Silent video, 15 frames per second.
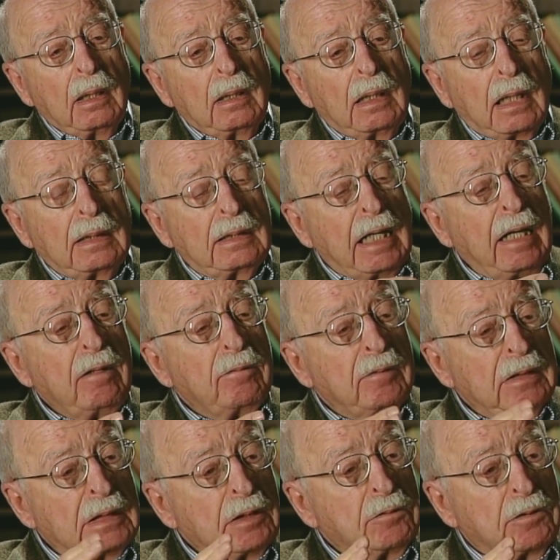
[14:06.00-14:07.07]
that Dave
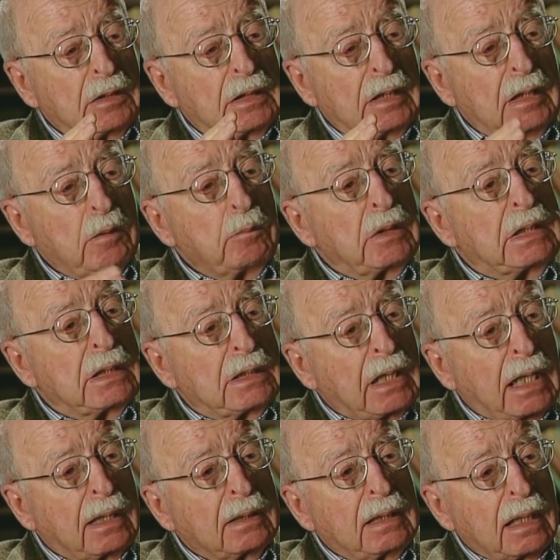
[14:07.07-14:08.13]
is interested in, which is
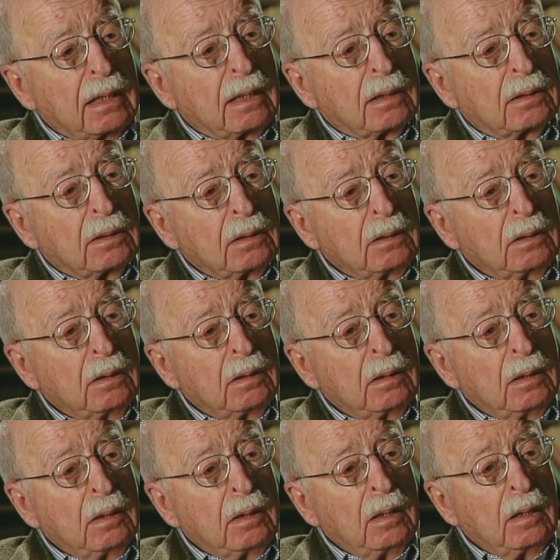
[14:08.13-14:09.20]
psychedelics.
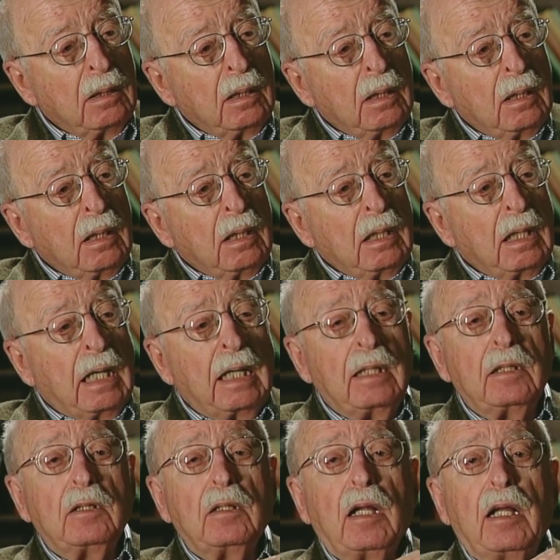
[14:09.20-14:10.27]

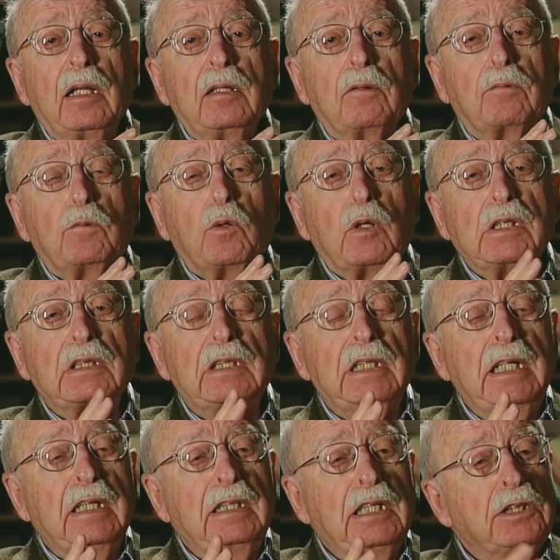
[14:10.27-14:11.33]
And, and of course,
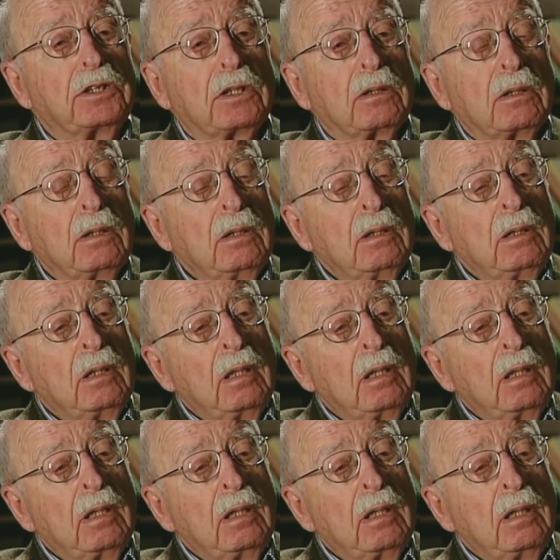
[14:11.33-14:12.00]
the initial